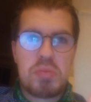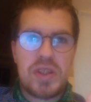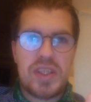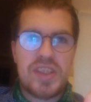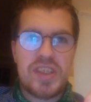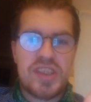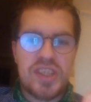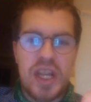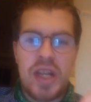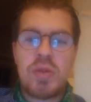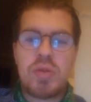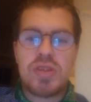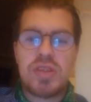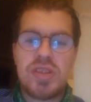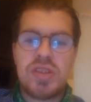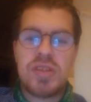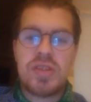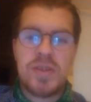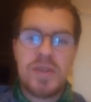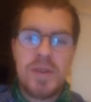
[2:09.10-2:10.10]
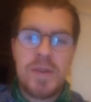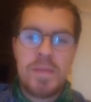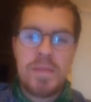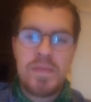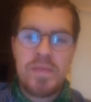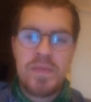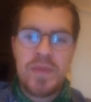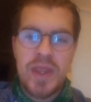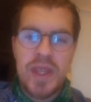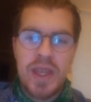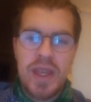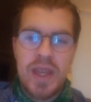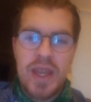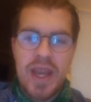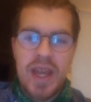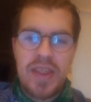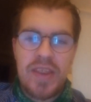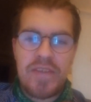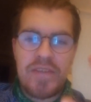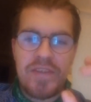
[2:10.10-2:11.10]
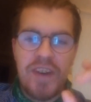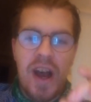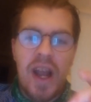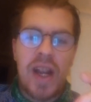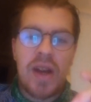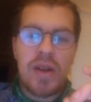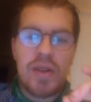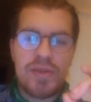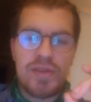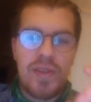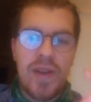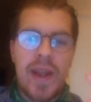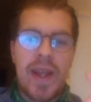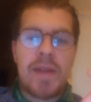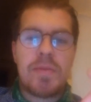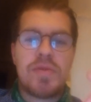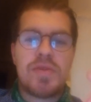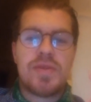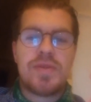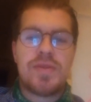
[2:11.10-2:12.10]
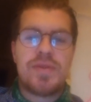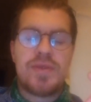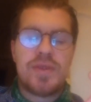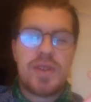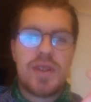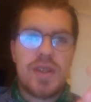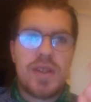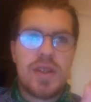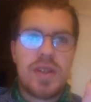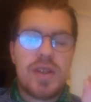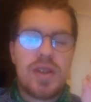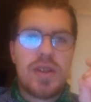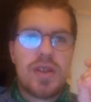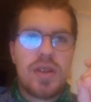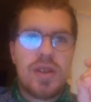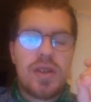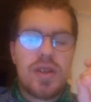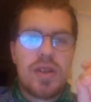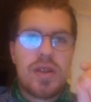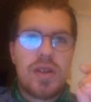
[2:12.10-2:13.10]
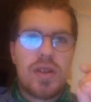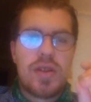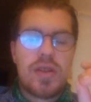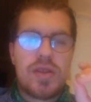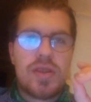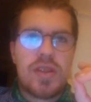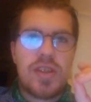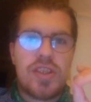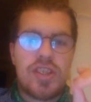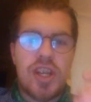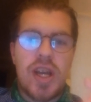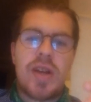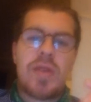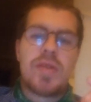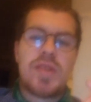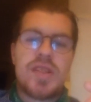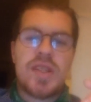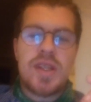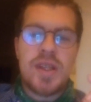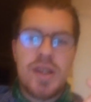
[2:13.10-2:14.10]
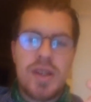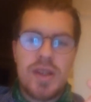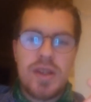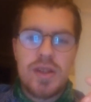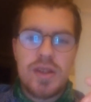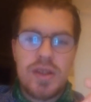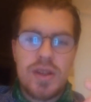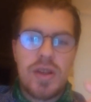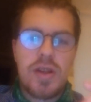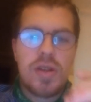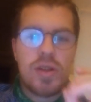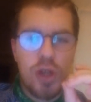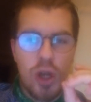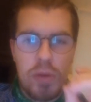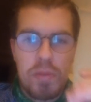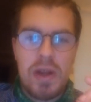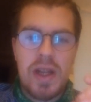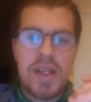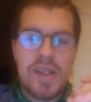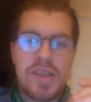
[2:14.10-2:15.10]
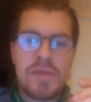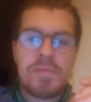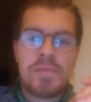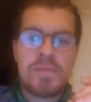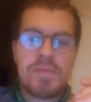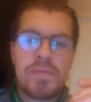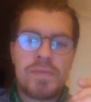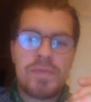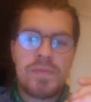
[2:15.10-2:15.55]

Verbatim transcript: extinguished in the fire and flames of degeneracy, globalism,